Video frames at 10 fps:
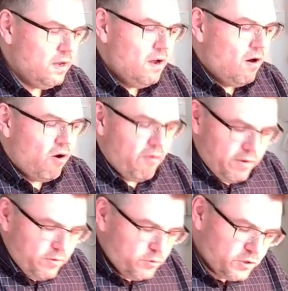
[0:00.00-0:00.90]
However,
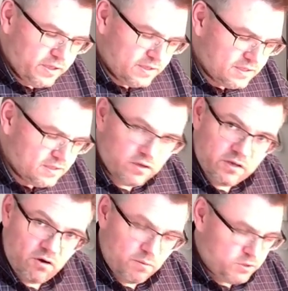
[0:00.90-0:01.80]
usually this is not an
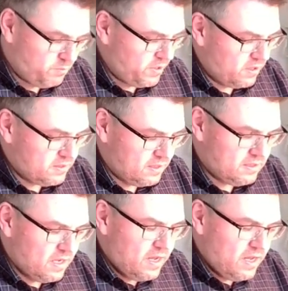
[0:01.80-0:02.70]
option because this
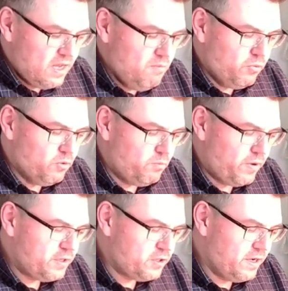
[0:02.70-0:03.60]
input
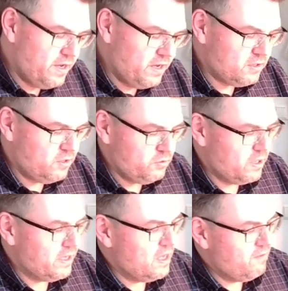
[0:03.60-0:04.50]
pressure here is usually
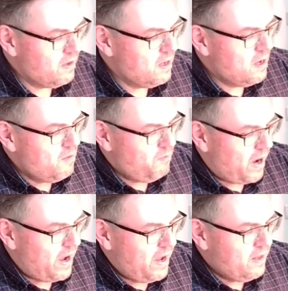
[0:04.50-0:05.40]
given
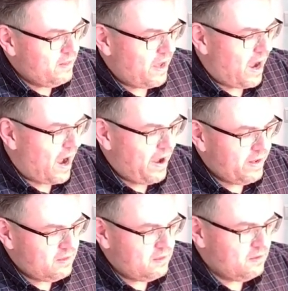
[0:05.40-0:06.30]
by the height,